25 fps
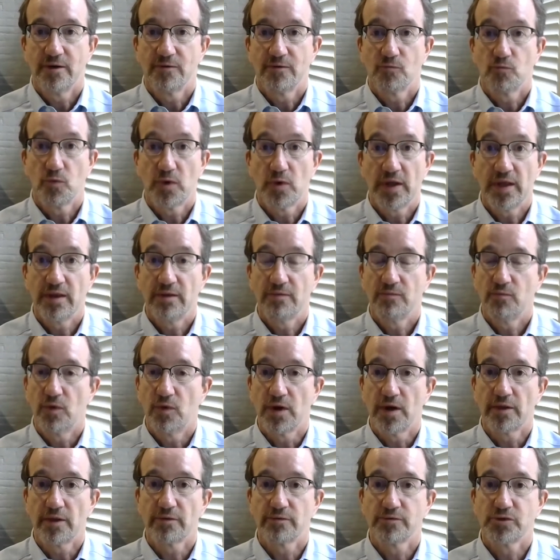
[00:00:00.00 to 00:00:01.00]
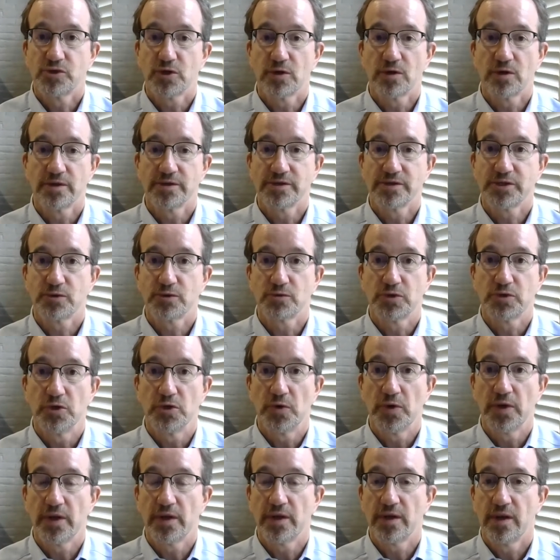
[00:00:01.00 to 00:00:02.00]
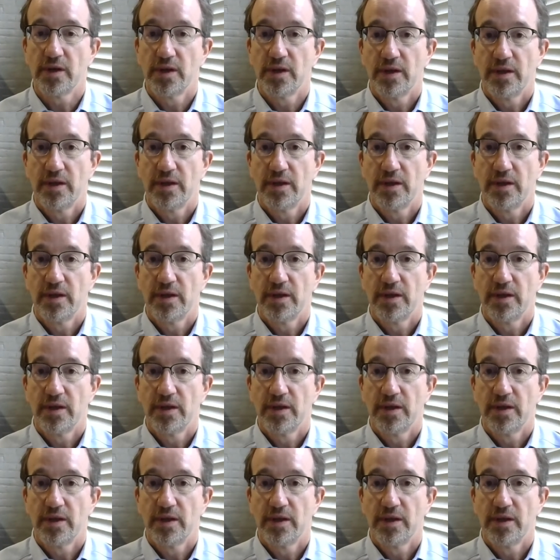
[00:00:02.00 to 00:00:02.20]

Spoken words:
read what other journalists are doing,